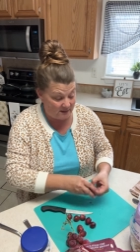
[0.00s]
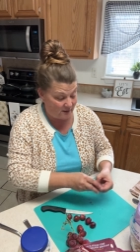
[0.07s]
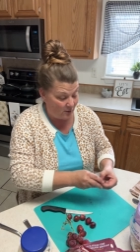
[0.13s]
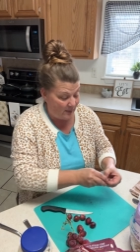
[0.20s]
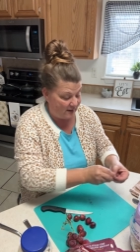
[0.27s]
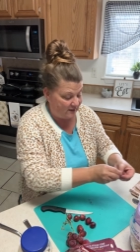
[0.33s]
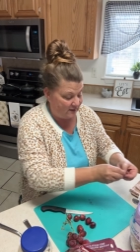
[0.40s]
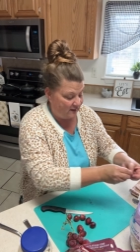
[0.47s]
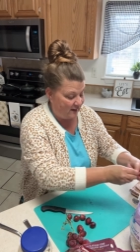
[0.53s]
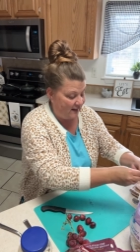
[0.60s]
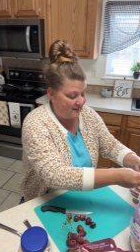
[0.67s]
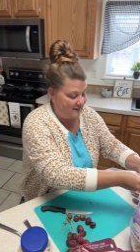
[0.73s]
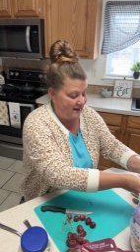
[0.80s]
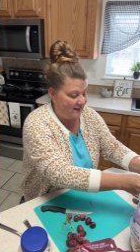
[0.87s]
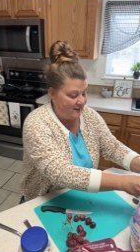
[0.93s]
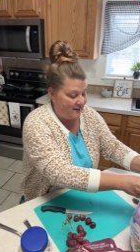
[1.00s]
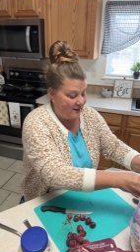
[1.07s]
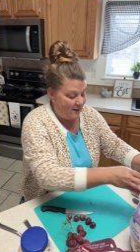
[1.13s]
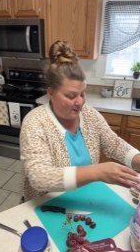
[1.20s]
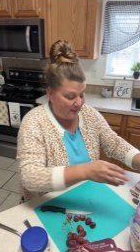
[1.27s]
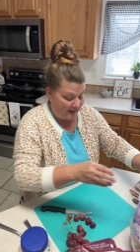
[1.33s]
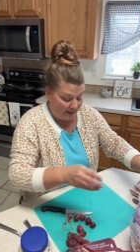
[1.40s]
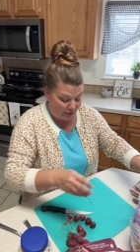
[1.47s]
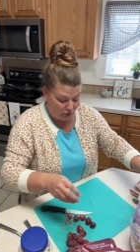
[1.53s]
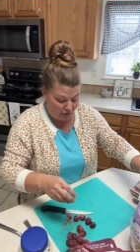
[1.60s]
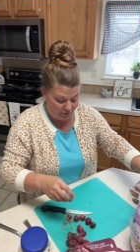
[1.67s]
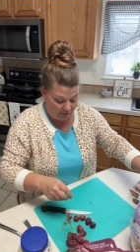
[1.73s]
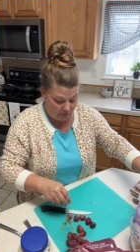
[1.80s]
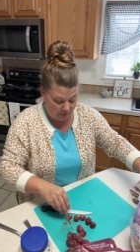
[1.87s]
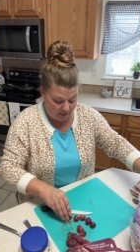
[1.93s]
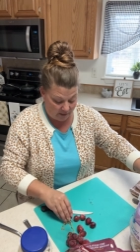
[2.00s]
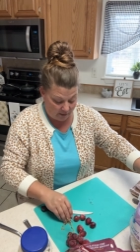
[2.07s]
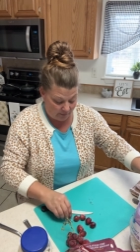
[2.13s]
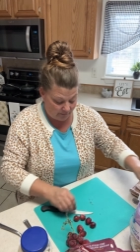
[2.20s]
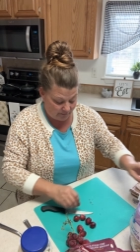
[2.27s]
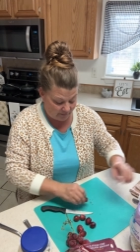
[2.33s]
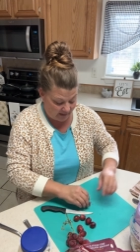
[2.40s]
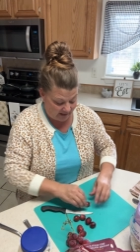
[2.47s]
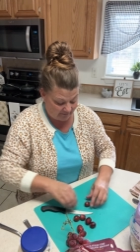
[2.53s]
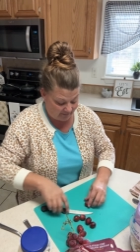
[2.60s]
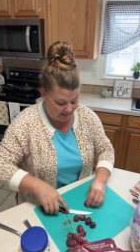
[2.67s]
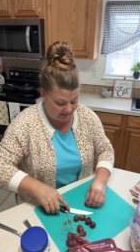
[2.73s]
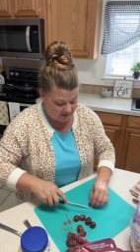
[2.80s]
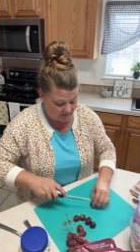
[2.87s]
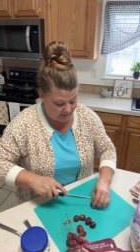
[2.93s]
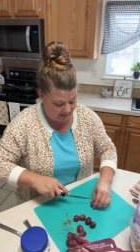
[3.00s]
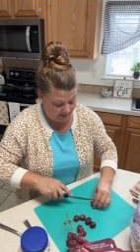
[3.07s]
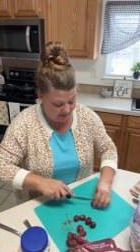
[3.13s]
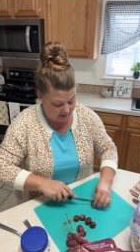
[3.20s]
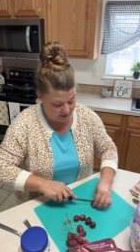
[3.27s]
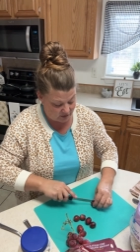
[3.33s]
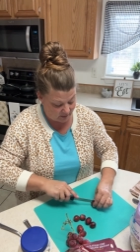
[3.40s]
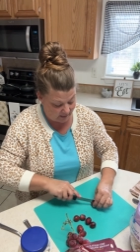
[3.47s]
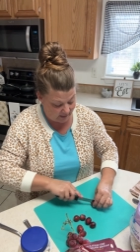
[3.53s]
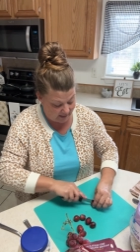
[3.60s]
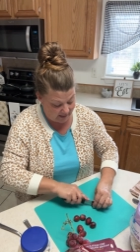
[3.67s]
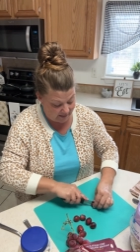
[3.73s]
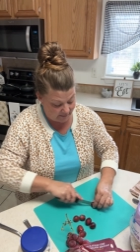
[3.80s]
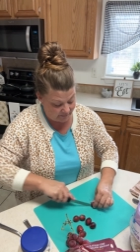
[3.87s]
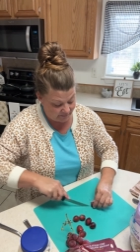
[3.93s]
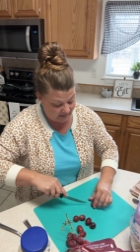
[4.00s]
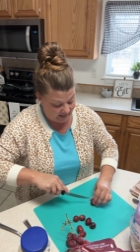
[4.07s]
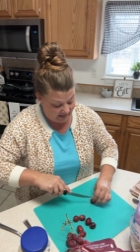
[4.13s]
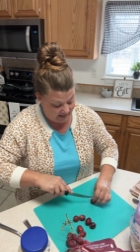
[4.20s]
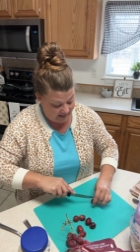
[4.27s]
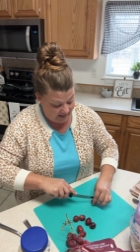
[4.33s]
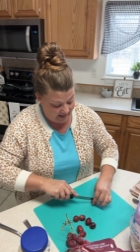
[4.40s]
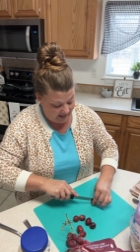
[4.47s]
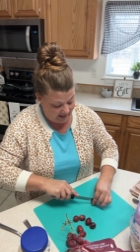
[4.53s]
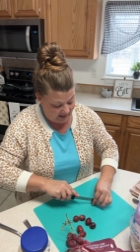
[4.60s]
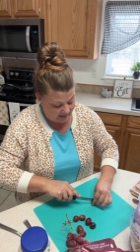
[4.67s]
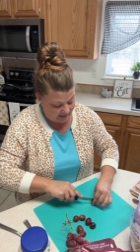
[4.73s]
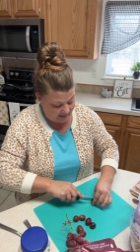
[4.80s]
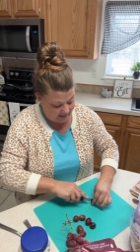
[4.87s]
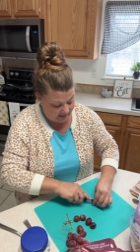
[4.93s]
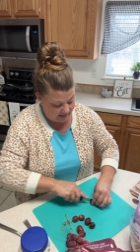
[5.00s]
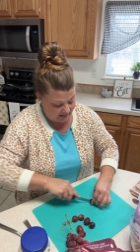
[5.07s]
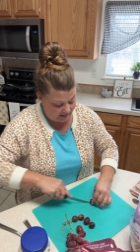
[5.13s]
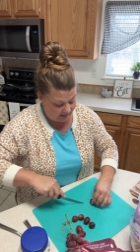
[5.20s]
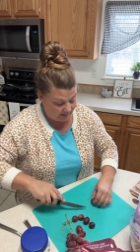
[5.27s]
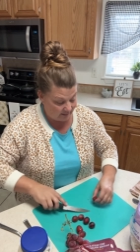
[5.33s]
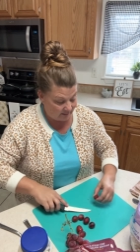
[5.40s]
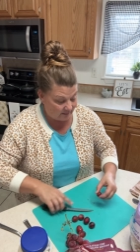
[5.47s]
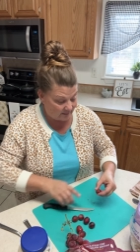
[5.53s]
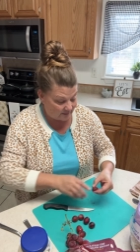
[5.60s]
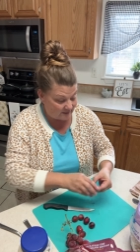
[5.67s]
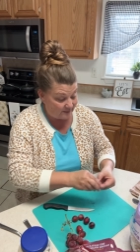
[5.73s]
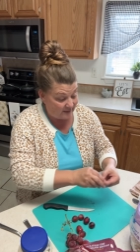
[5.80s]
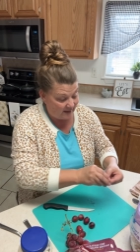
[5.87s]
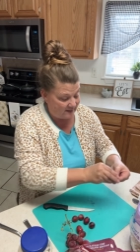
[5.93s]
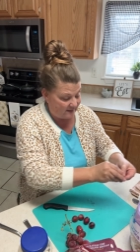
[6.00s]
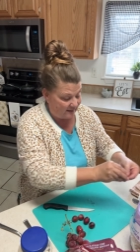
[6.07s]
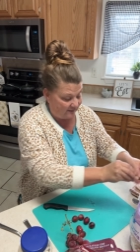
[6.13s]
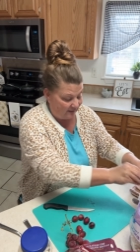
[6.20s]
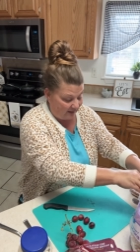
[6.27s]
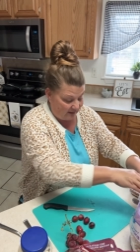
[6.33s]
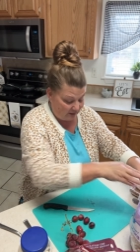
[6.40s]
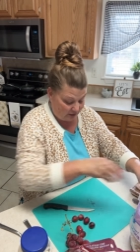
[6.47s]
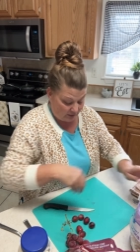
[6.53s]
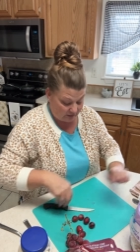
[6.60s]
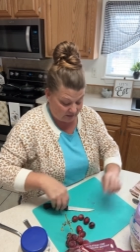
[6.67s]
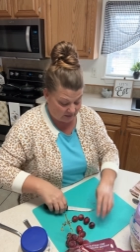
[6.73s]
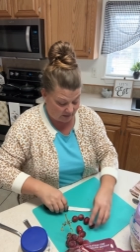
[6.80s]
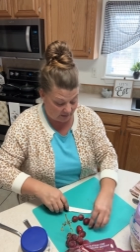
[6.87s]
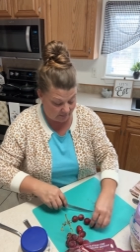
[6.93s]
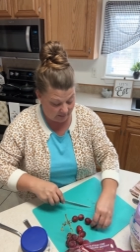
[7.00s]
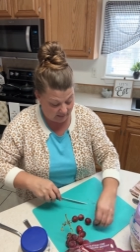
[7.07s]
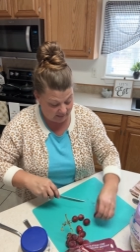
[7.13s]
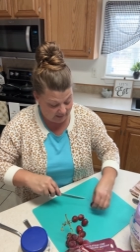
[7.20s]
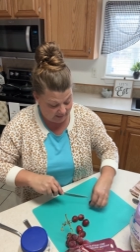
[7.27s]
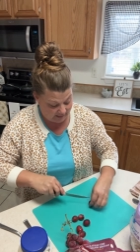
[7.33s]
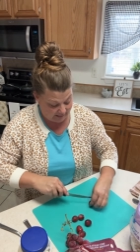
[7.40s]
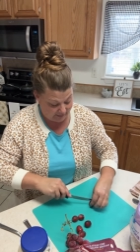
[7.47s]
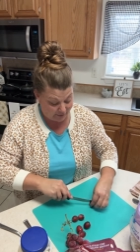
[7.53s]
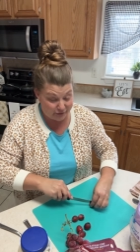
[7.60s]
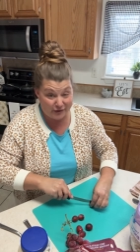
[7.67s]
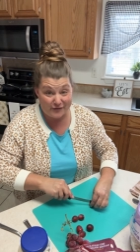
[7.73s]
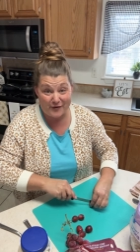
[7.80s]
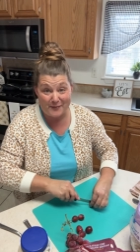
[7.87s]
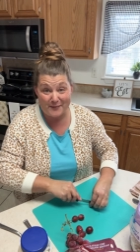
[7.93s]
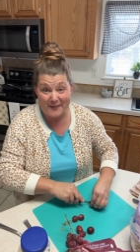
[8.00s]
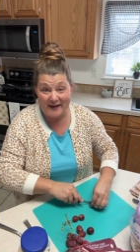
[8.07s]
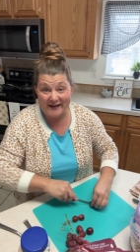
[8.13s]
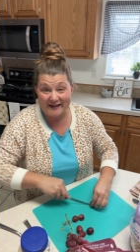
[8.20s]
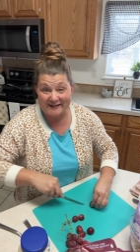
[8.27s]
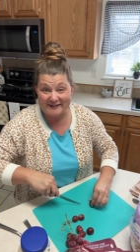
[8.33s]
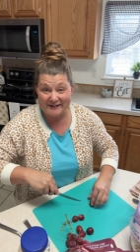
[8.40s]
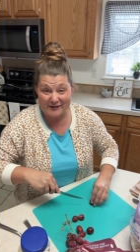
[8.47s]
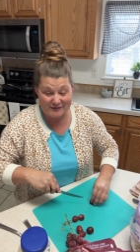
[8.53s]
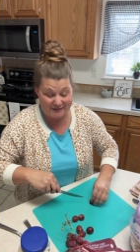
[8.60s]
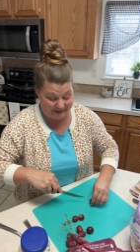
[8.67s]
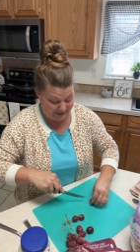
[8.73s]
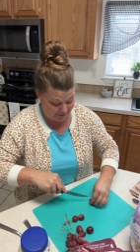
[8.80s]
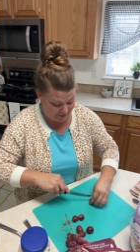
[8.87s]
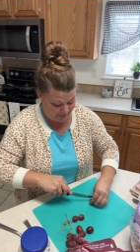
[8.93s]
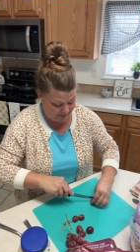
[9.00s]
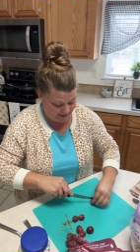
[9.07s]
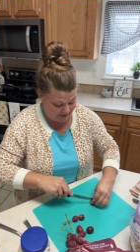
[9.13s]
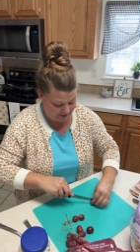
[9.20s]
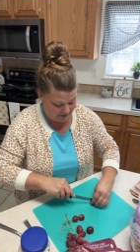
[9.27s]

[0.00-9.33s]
go back to the lake today, but I don't know if I will. I've got some errands to run, and then some things I've got to do, so I don't know if I'll make it to go sit on the beach